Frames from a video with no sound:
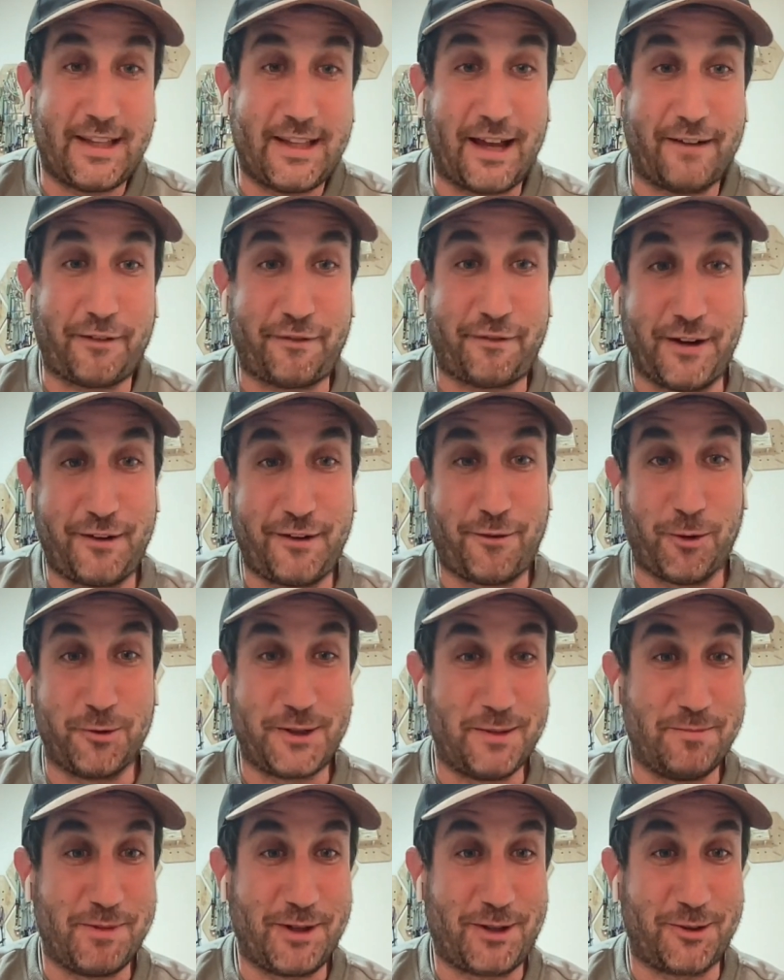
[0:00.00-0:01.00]
And we did
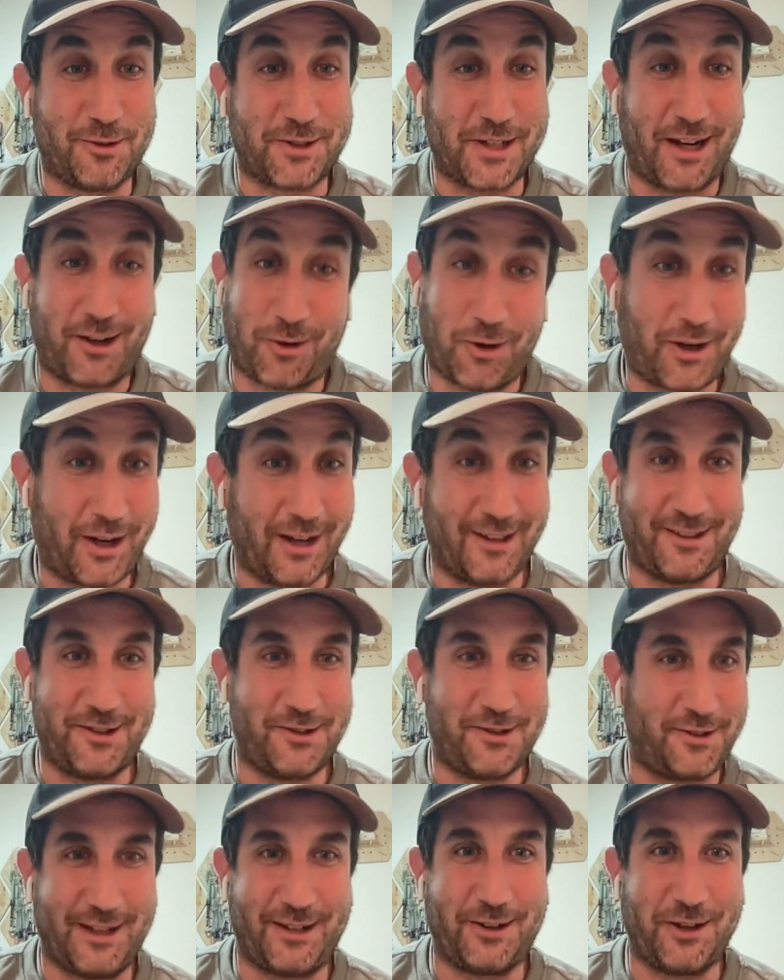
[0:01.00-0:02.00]
everything for them because they're like,
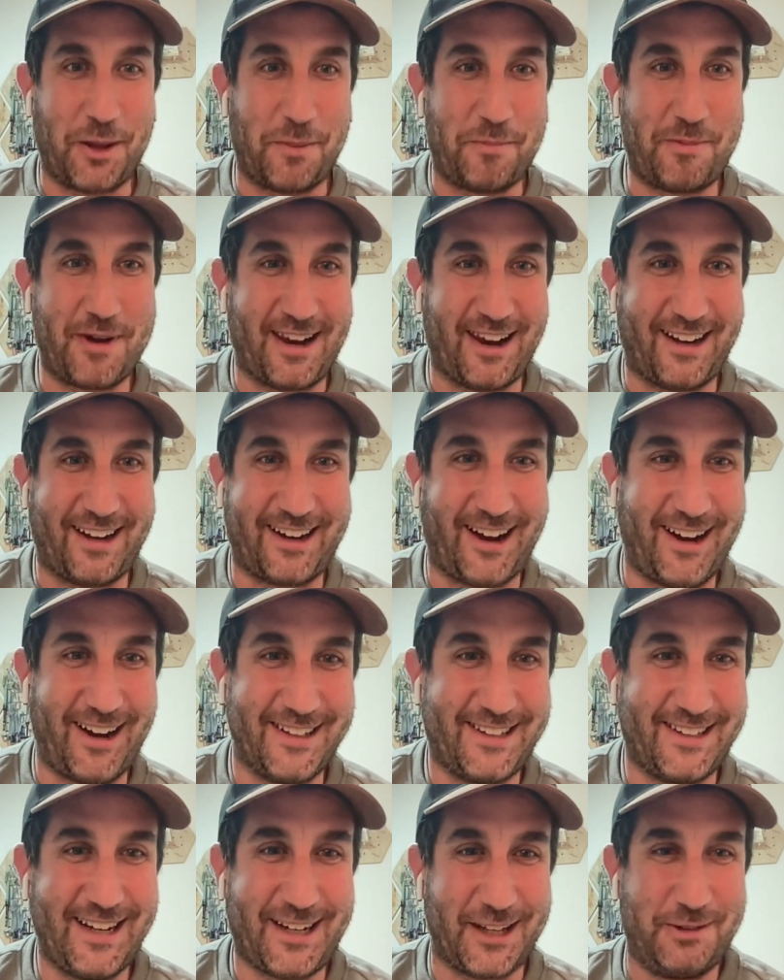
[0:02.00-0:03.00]
okay, they're going to pay
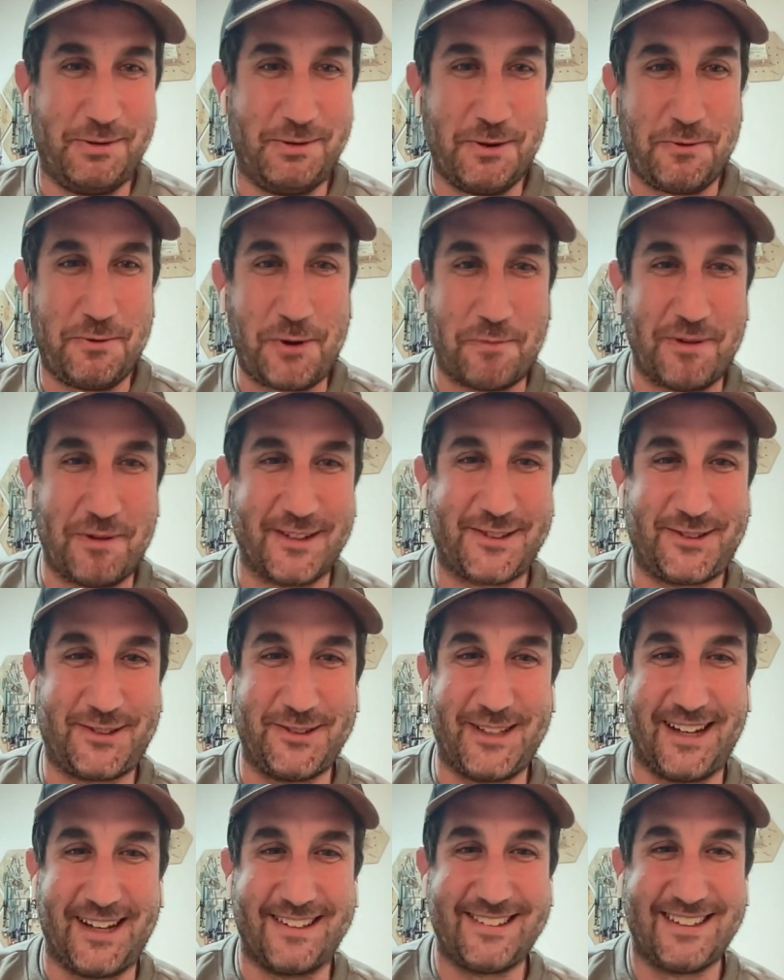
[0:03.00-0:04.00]
like a high ticket, so we
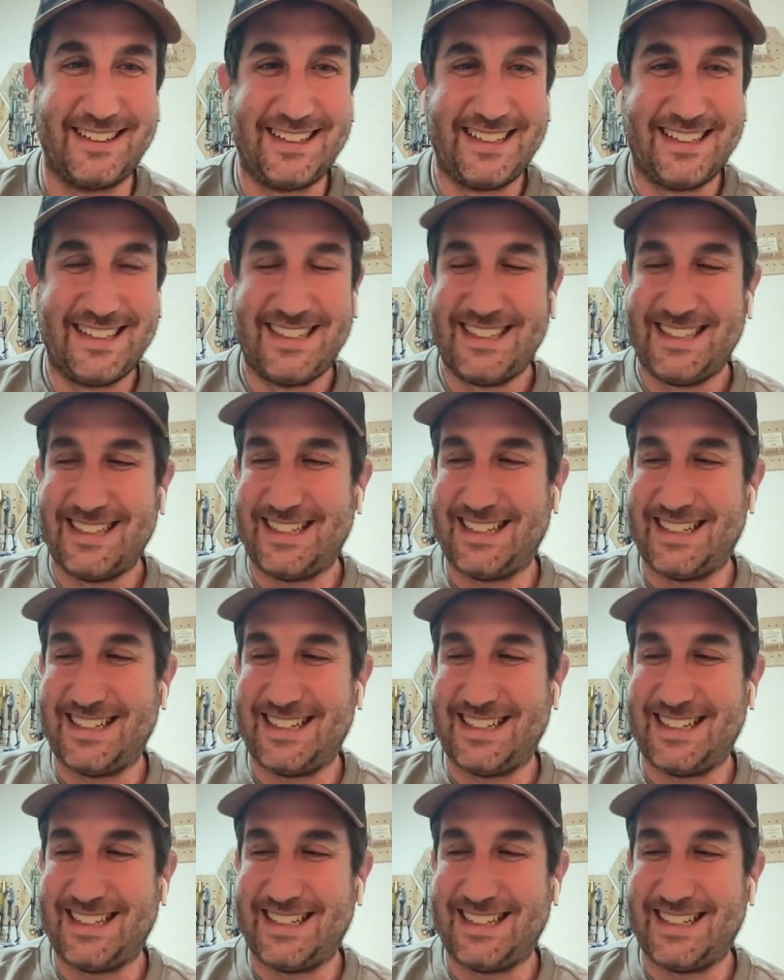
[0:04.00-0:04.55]
must do that.